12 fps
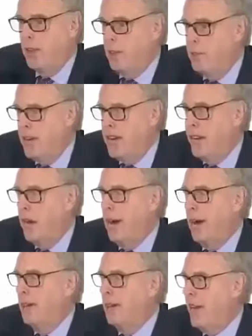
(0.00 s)
that the
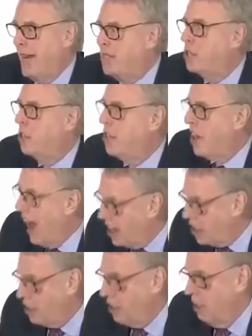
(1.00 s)
media and the
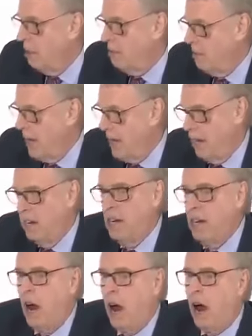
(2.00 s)
international media
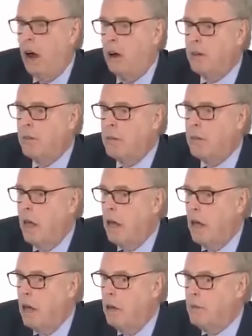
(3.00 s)
are
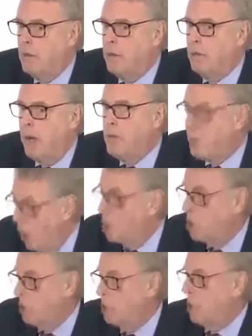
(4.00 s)

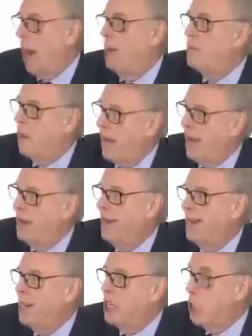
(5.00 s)
important and
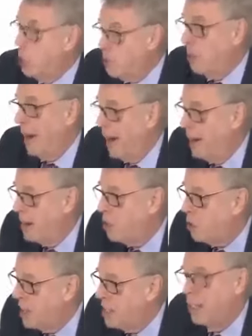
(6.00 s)
could play an
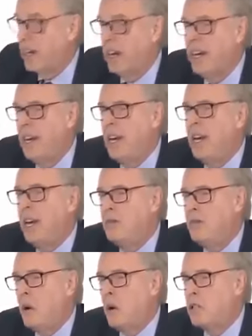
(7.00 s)
increasingly
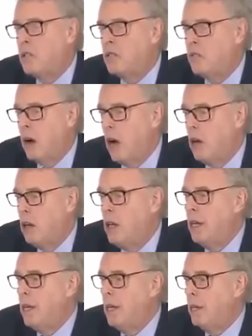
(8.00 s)
important role
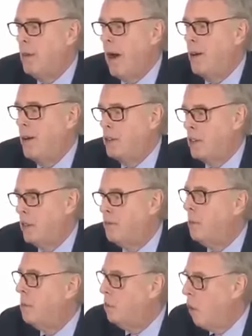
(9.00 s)
in matters of
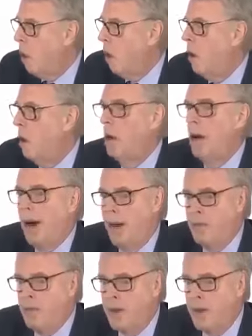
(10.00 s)
war and